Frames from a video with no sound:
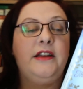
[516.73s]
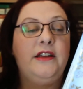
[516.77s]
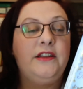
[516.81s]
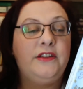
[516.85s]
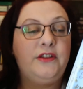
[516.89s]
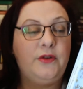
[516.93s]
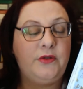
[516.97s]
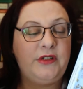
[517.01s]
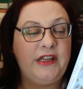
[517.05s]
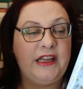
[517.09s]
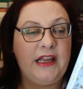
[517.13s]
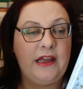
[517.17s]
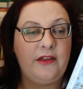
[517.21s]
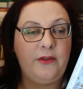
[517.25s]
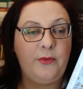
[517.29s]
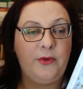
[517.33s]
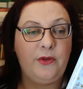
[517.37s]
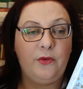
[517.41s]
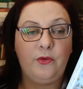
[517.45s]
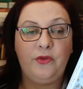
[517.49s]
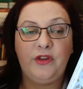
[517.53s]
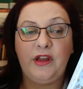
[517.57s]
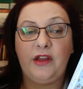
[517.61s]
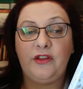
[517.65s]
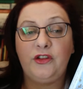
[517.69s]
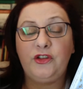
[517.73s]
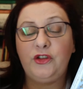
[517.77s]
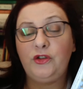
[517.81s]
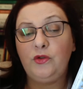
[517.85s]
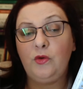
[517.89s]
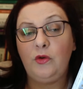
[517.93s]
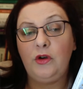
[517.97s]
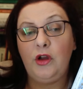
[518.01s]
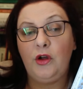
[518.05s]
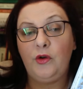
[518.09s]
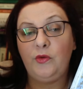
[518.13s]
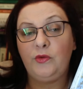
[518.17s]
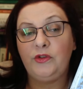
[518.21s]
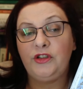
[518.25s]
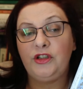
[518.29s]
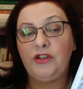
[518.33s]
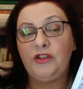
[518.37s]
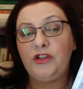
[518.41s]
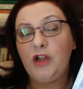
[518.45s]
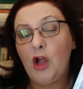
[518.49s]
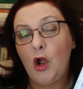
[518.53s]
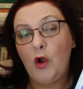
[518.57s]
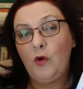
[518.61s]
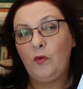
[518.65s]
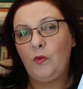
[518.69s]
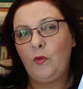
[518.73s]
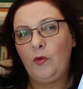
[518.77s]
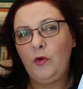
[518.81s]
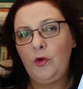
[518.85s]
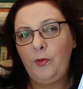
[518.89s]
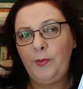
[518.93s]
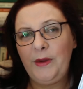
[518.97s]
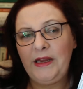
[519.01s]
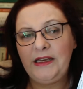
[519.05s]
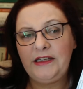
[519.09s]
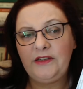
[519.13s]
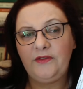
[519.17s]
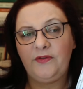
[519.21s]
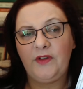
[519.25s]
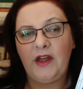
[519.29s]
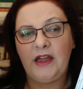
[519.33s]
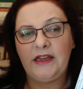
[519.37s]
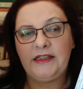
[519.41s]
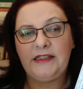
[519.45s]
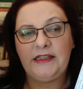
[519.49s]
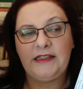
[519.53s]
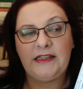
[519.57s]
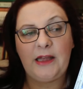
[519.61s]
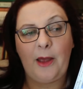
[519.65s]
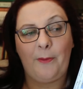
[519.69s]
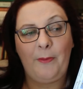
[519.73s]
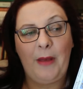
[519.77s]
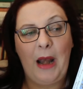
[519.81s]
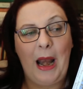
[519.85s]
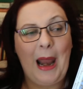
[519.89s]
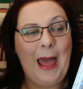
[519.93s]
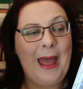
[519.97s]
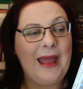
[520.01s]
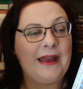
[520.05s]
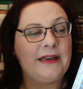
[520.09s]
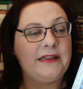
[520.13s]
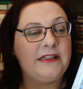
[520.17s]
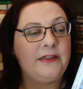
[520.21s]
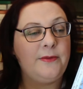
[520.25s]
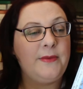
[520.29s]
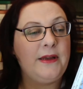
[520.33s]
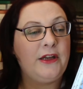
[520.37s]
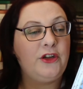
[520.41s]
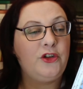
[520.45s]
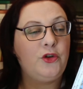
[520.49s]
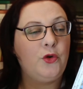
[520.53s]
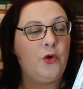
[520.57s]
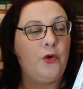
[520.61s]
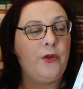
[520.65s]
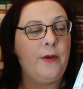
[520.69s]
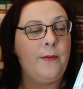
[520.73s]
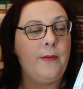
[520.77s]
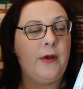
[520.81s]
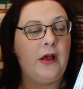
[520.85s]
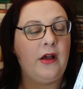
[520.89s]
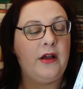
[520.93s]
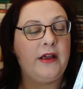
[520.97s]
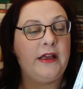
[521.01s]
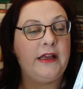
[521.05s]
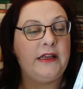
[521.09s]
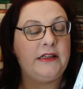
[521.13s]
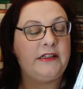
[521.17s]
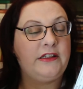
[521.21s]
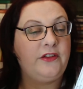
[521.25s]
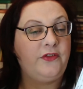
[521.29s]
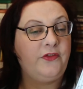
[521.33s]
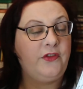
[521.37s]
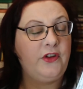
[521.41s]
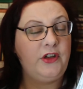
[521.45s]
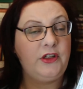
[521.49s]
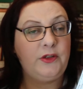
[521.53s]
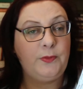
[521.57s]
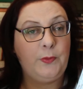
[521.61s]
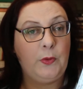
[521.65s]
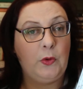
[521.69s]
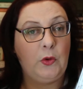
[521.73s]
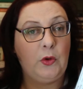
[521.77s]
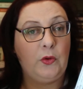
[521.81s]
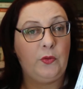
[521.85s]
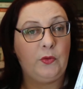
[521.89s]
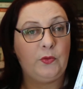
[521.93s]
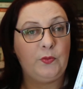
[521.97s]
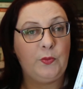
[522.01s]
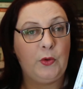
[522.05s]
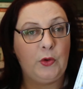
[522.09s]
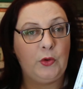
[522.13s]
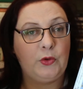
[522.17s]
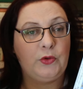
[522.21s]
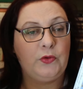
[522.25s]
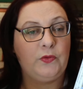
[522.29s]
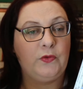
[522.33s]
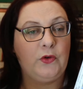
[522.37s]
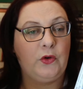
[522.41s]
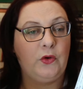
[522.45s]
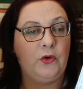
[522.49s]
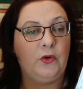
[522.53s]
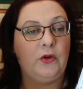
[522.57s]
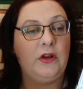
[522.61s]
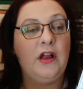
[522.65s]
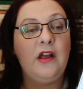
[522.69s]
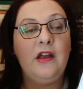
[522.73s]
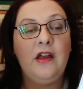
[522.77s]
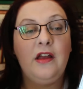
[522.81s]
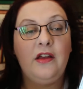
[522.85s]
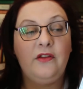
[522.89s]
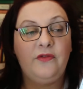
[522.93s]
So together with all the other stallholders, Ruby devises a plan to make sure the market is the first port of call